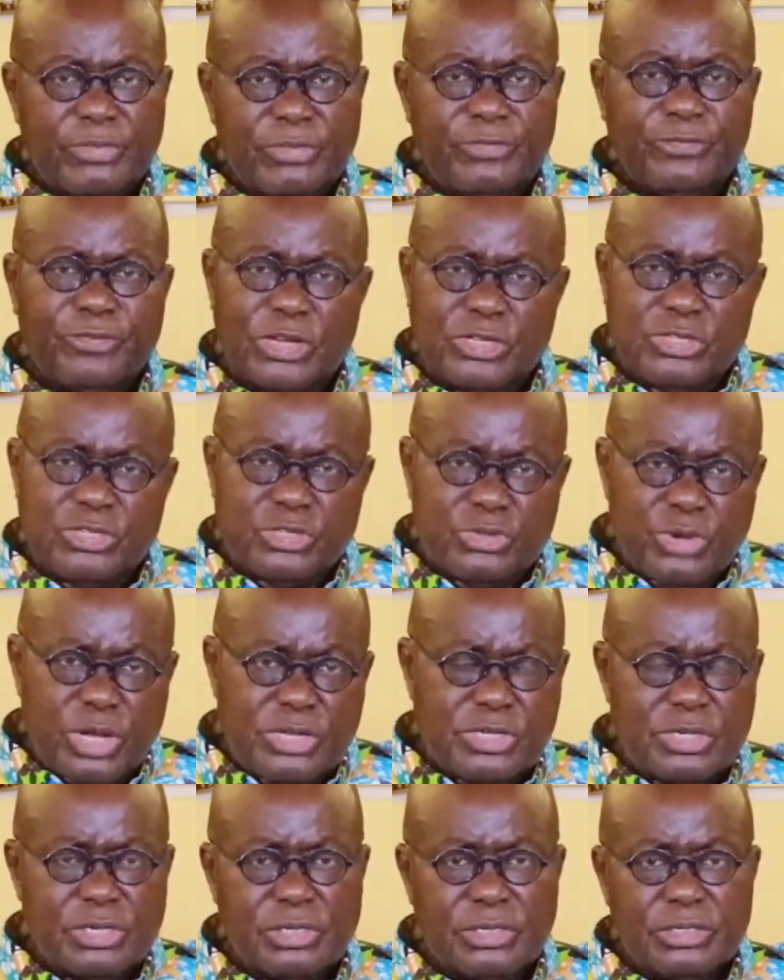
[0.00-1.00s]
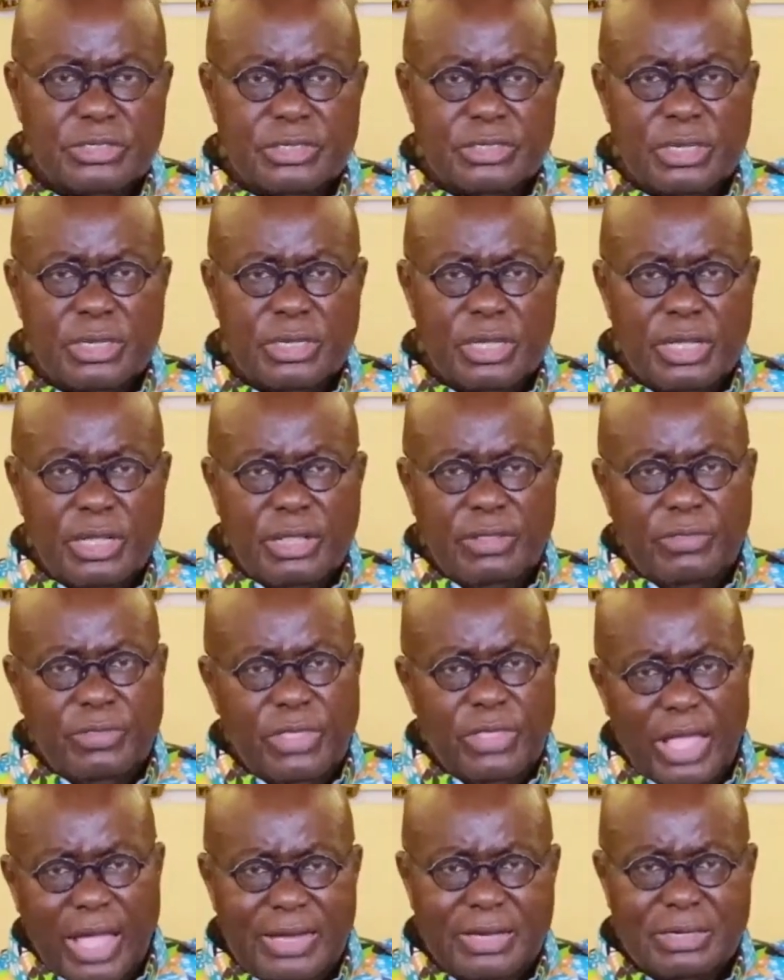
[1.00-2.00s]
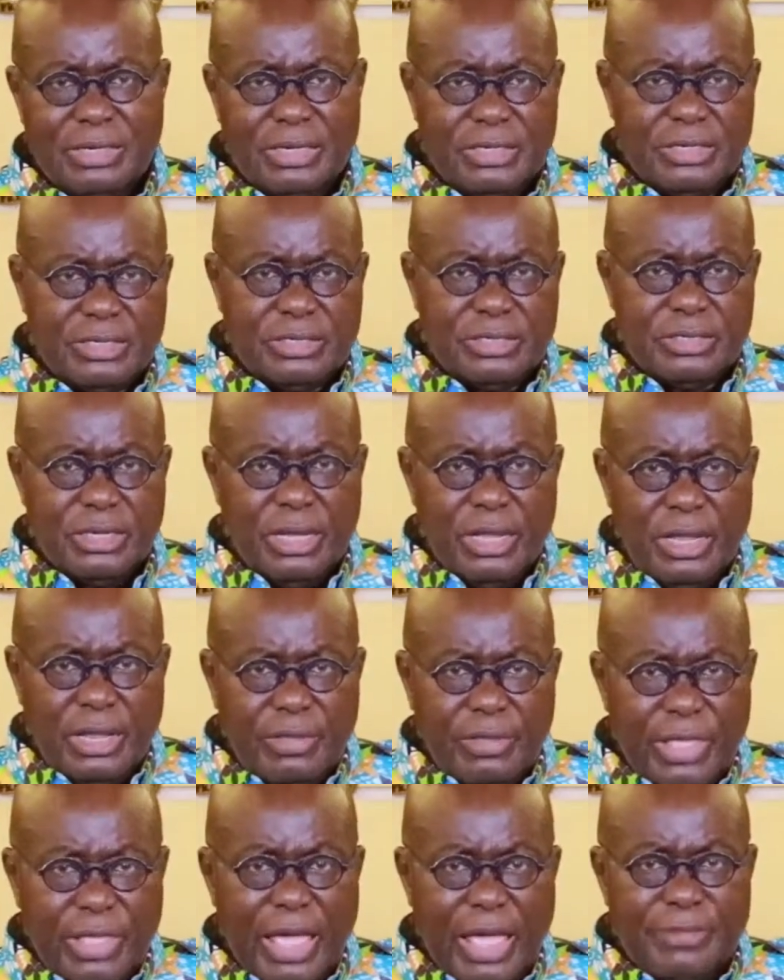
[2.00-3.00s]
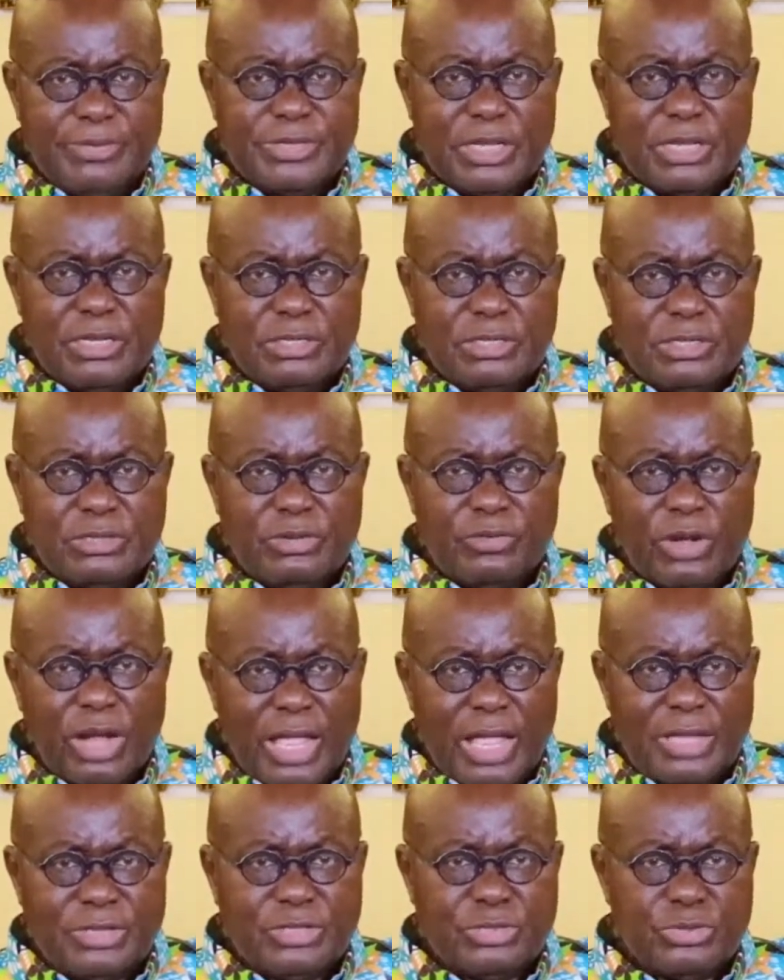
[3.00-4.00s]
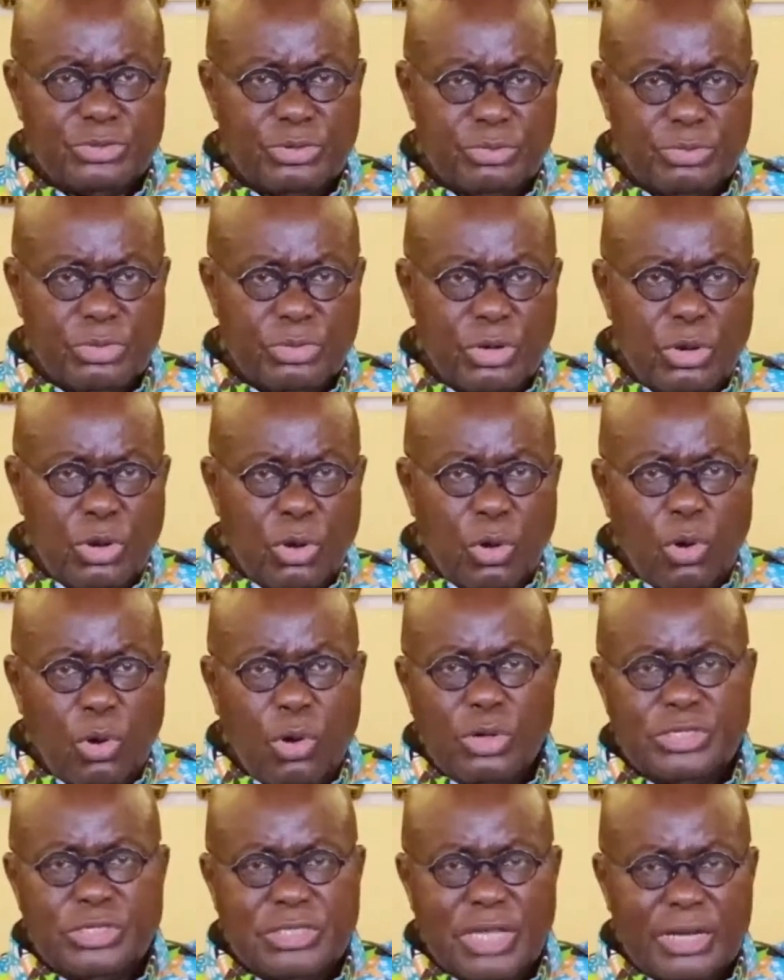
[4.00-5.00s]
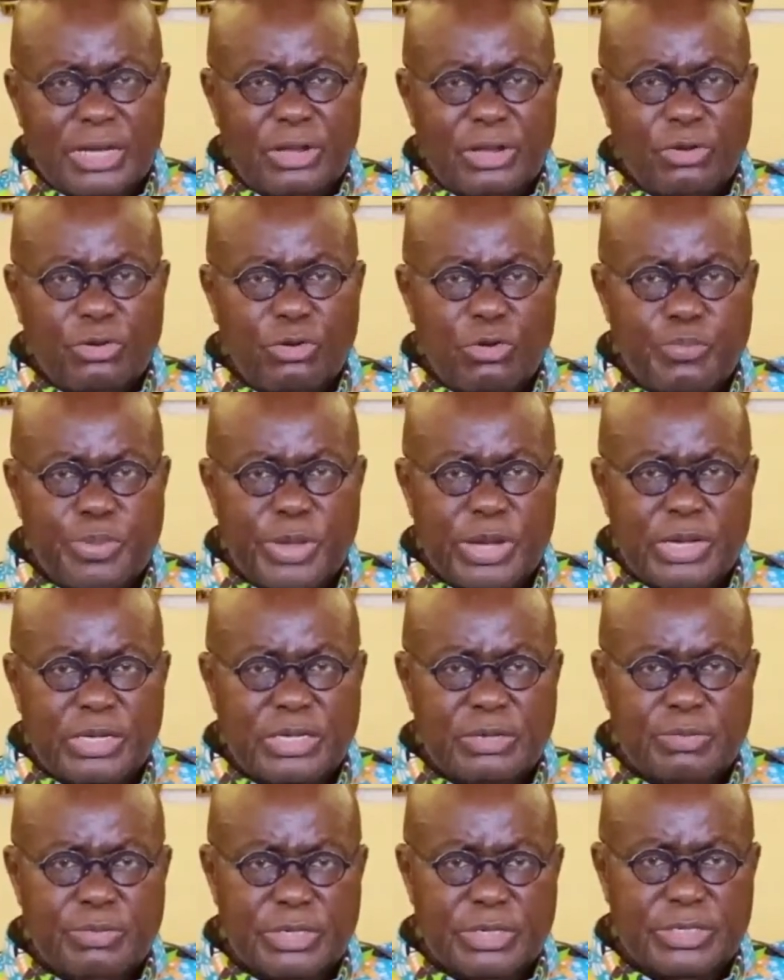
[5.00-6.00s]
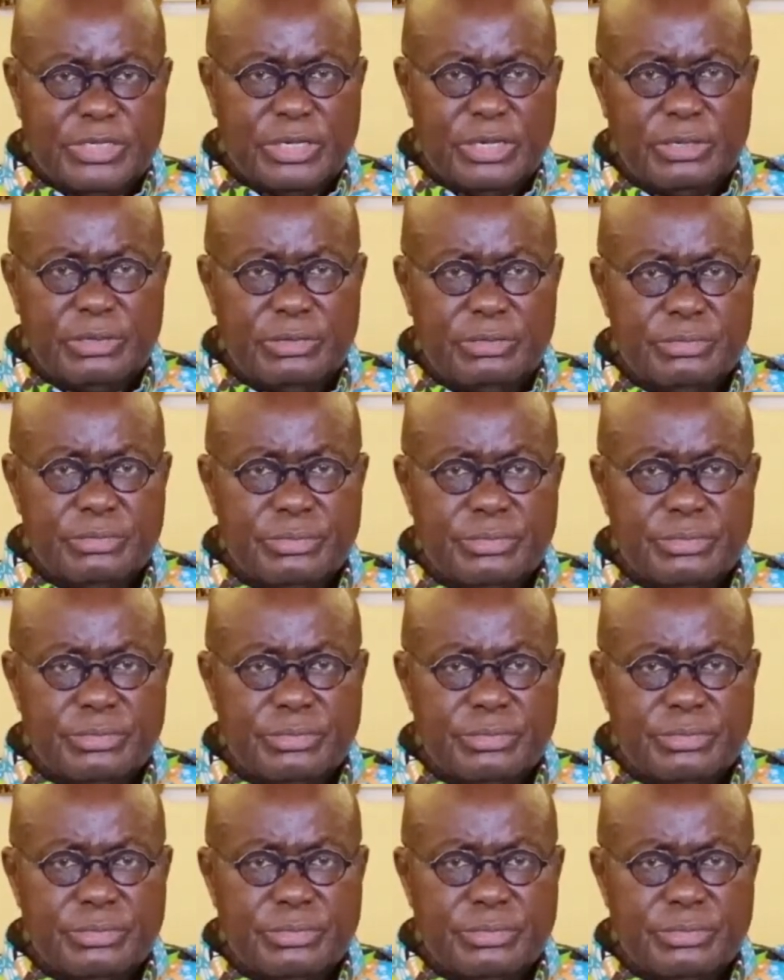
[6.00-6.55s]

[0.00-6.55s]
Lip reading: The frustrations, the idleness, the absence of classroom, or study group intimacy,